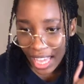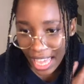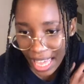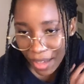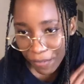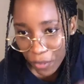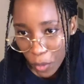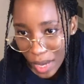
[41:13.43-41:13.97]

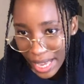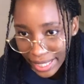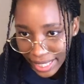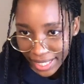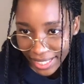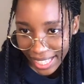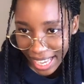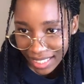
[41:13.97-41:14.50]
If we
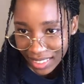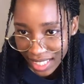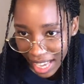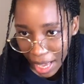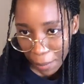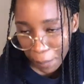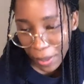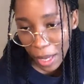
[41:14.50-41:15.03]
can get
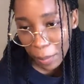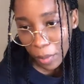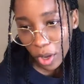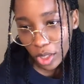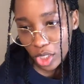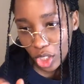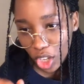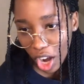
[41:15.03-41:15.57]
10
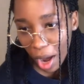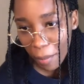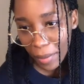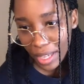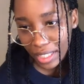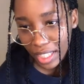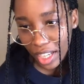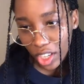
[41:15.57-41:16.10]
people to
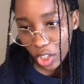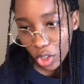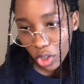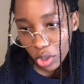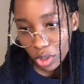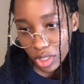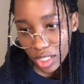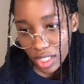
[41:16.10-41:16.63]
comment
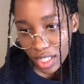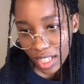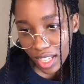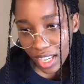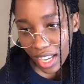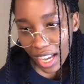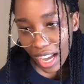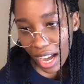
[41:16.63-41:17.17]
Kahoot,
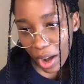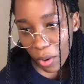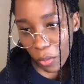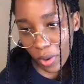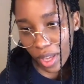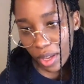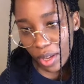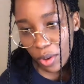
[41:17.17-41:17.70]

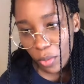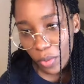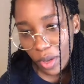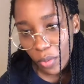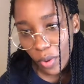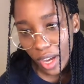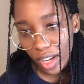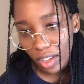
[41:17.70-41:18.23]
we
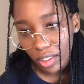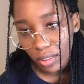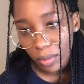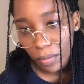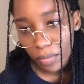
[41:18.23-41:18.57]
will.